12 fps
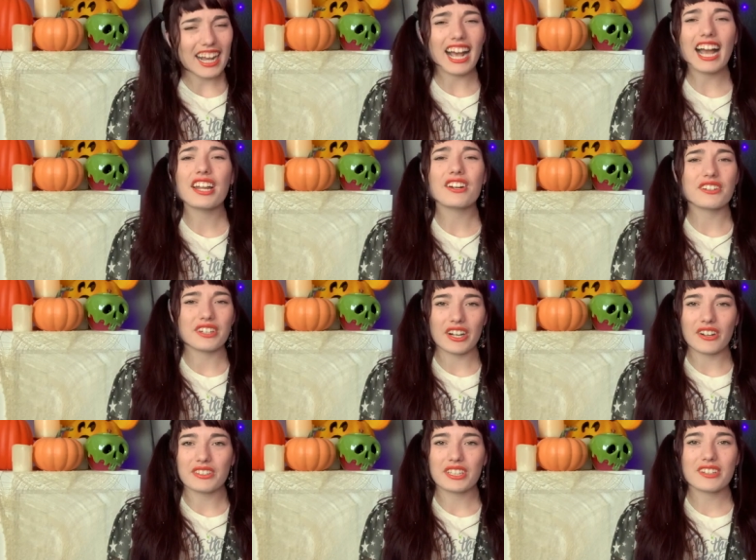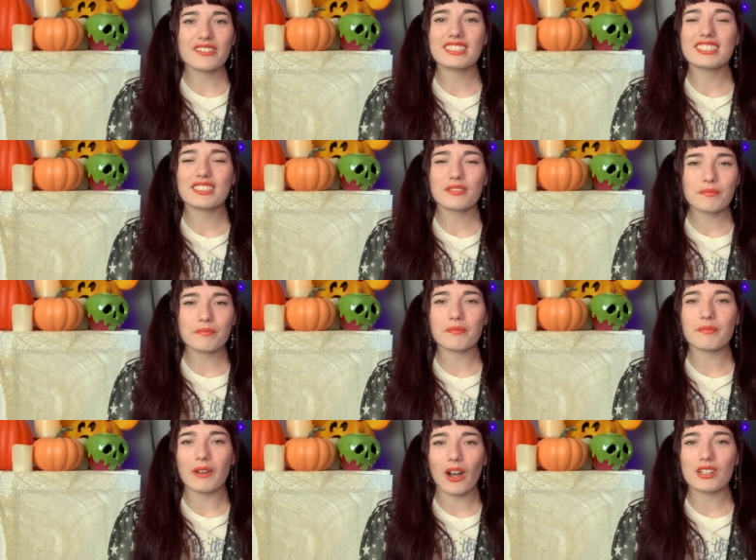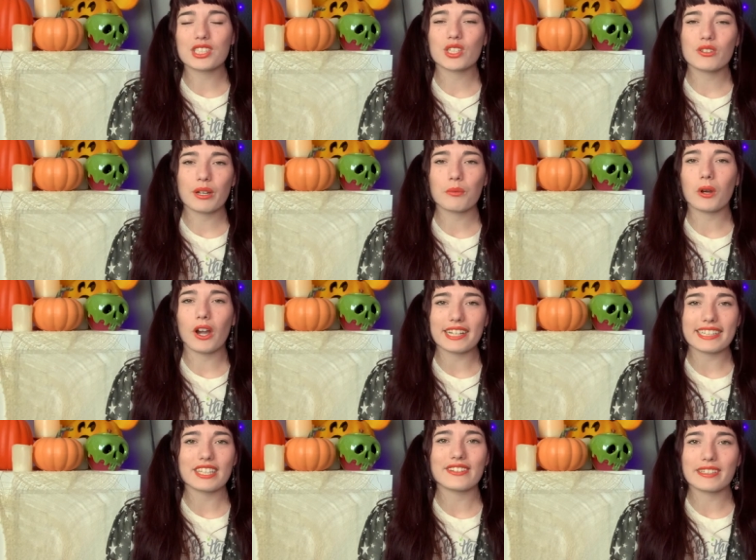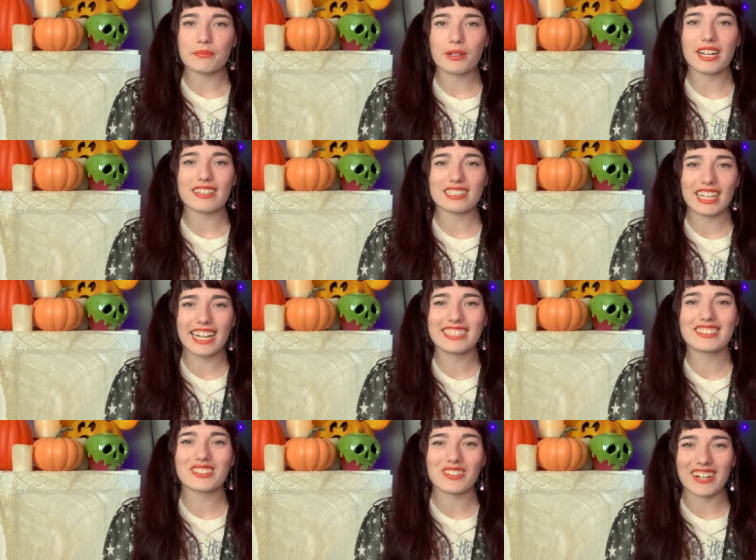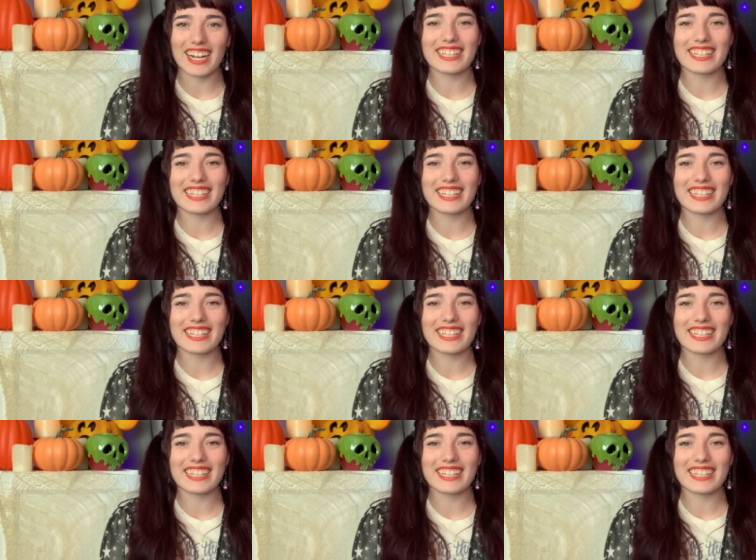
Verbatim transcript: I don't know. There was a, also a rug that you can put outside your door.